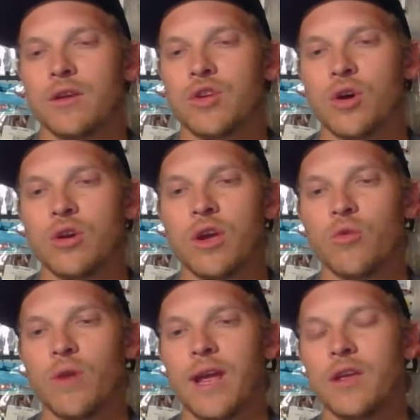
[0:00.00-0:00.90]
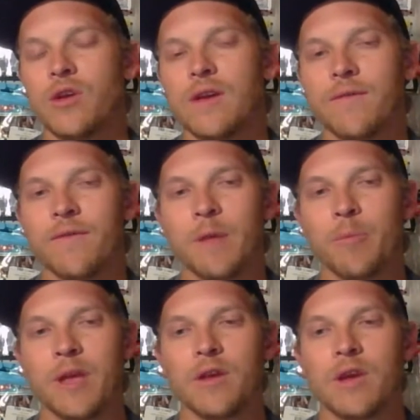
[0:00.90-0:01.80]
Tokyo rig. You can flip
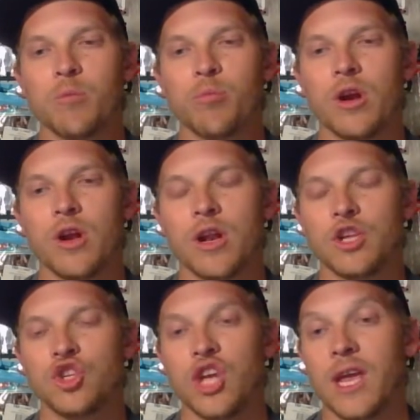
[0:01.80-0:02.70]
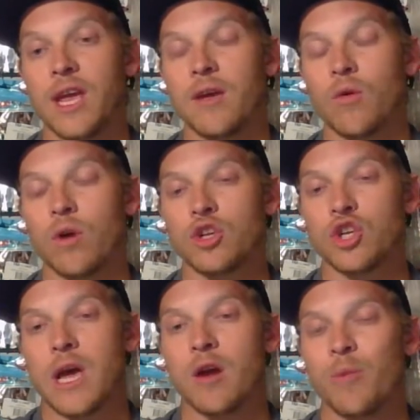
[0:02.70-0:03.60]
it. You can put it on a jig or a
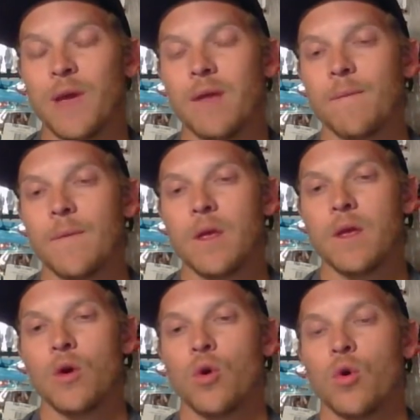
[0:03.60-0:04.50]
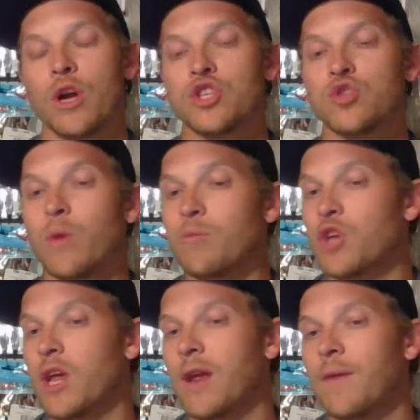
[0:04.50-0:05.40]
chatterbait or a swim
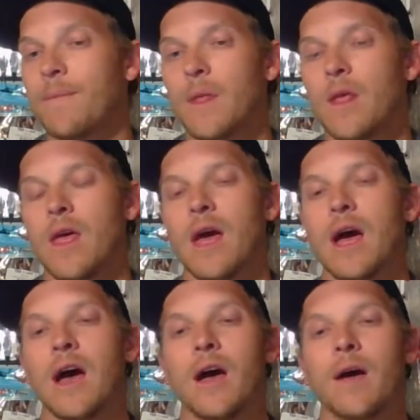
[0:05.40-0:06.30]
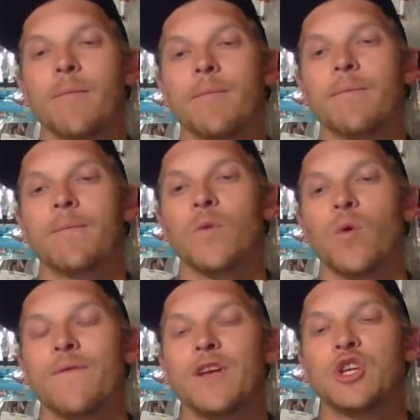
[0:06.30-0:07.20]
jig um,
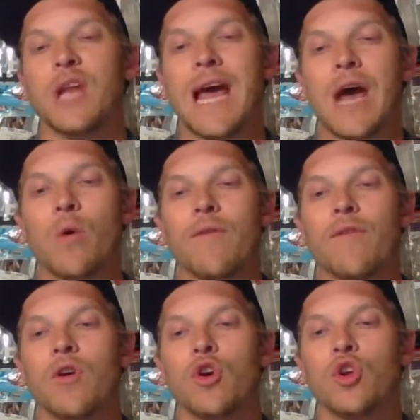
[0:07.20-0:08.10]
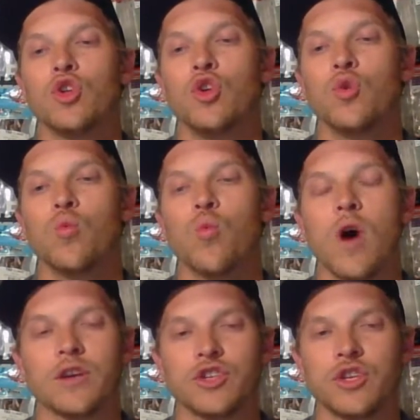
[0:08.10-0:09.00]
or fish it however you
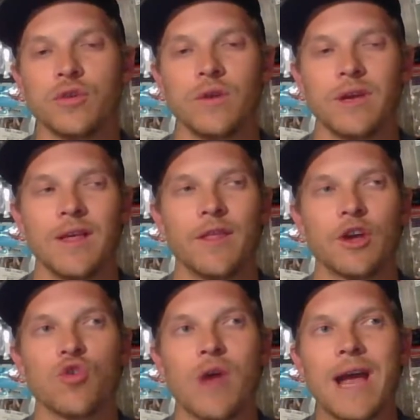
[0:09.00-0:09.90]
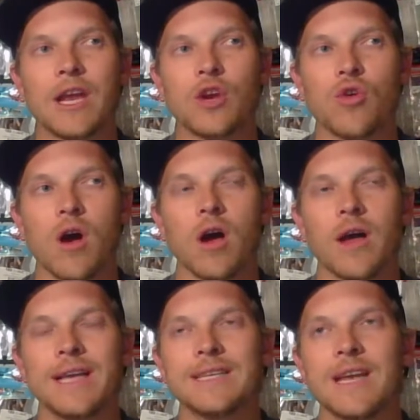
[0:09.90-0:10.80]
want to. The Kraken Craw
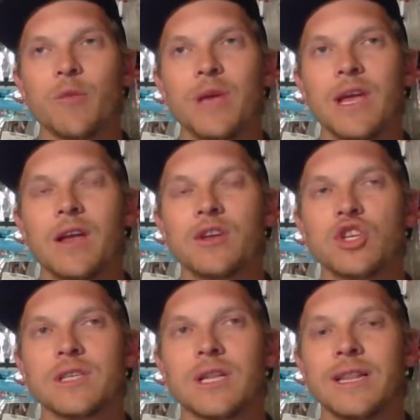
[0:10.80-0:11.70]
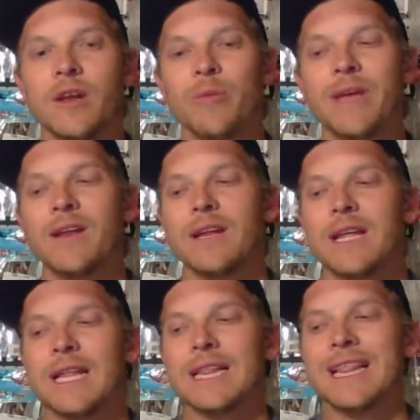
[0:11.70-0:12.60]
is going to be just a little bit
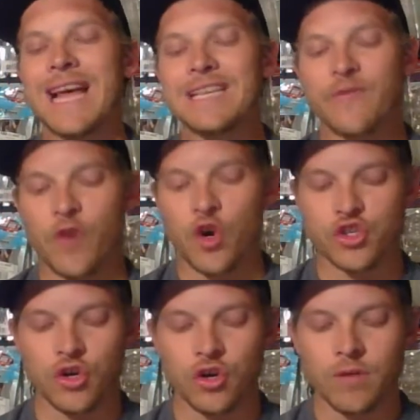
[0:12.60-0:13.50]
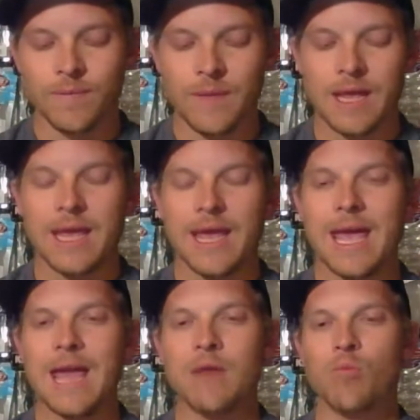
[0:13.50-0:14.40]
less versatile
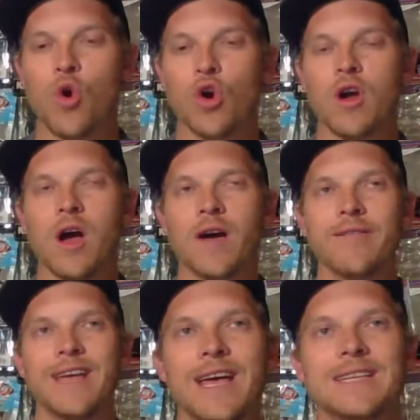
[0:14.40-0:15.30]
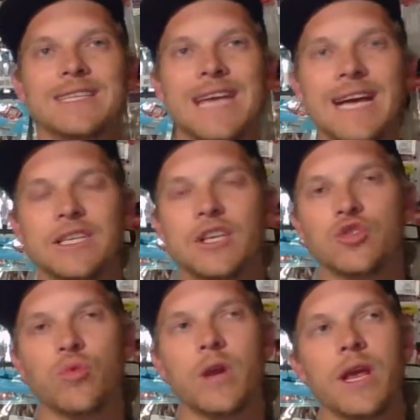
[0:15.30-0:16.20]
and more of a
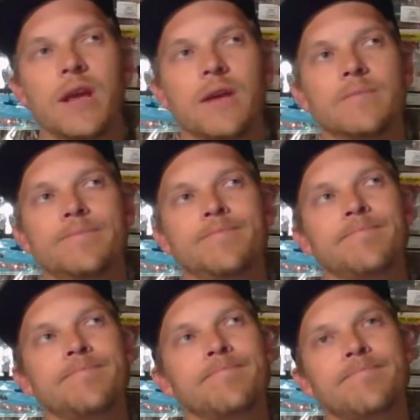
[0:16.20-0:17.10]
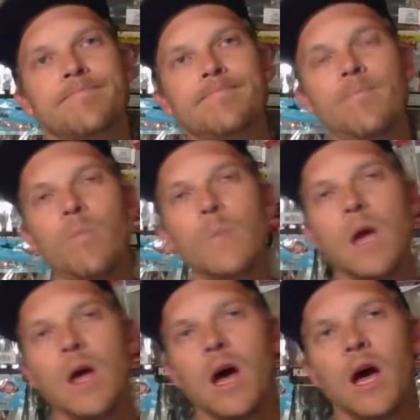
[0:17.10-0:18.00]
Texas rig
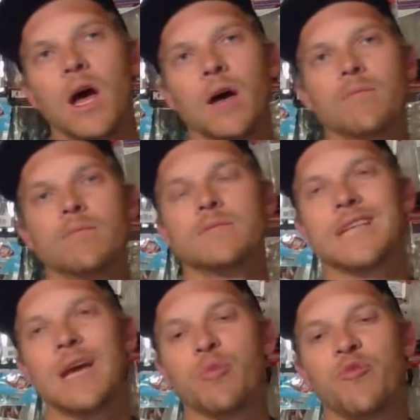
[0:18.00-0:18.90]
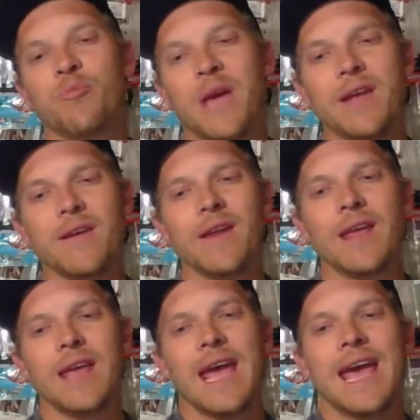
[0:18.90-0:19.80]
um, type of bait,
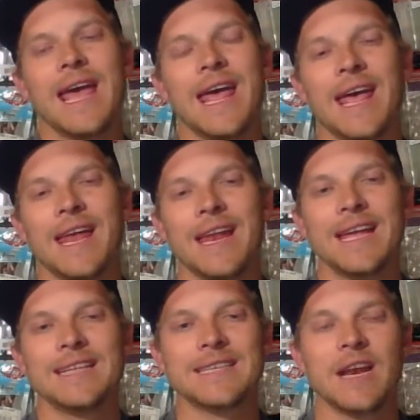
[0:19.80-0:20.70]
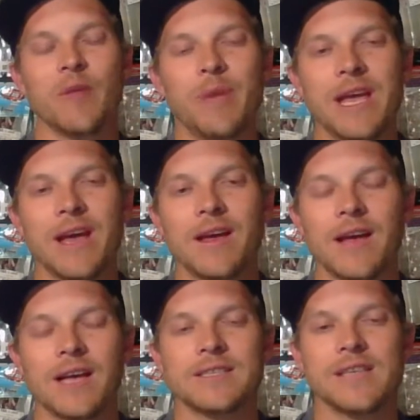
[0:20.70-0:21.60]
and it's going to be a,
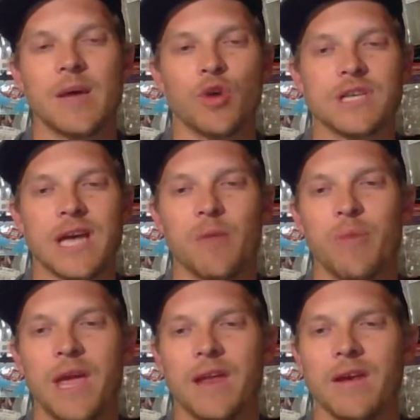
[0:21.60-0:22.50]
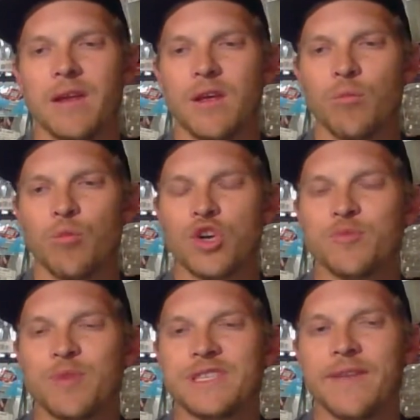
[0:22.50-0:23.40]
a summertime bait more
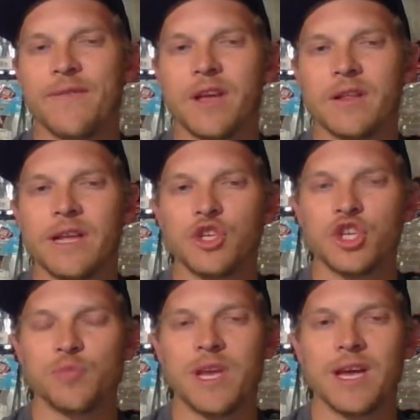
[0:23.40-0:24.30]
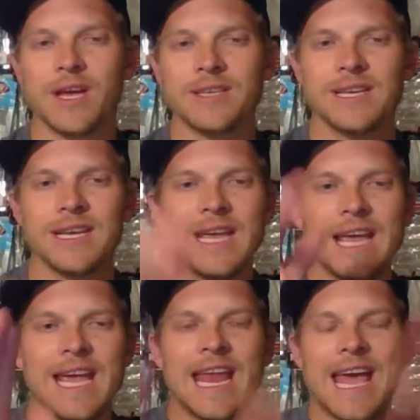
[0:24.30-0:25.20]
specifically, just because
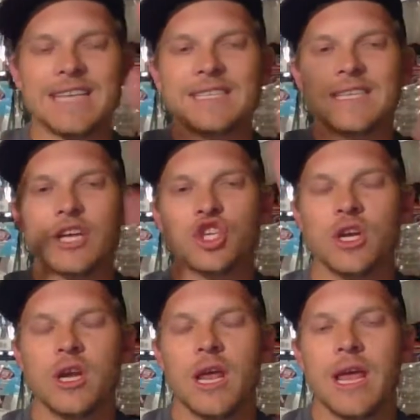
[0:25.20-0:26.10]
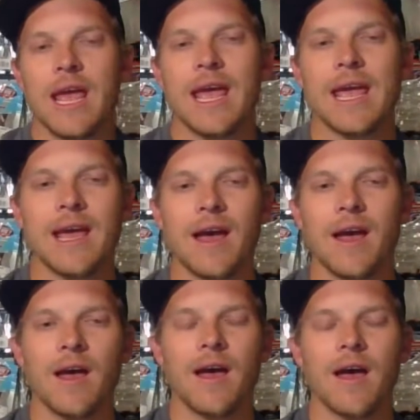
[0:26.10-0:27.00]
it has such a uh,
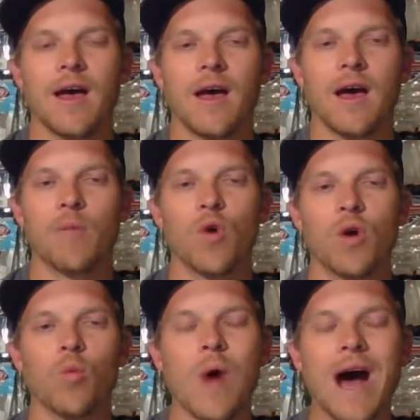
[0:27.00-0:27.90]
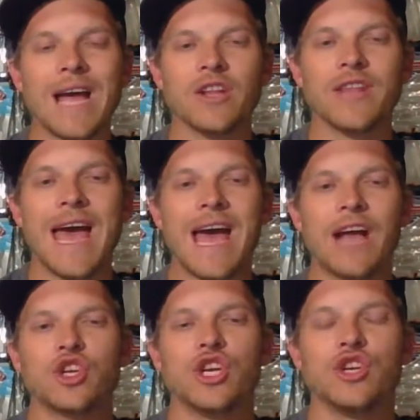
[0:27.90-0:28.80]
a more wild
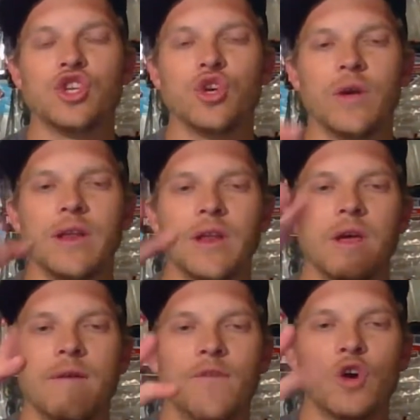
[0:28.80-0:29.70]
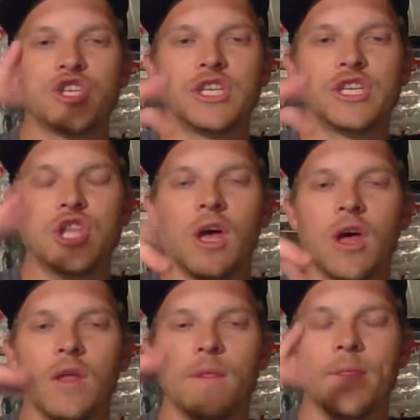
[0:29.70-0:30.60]
action to it versus the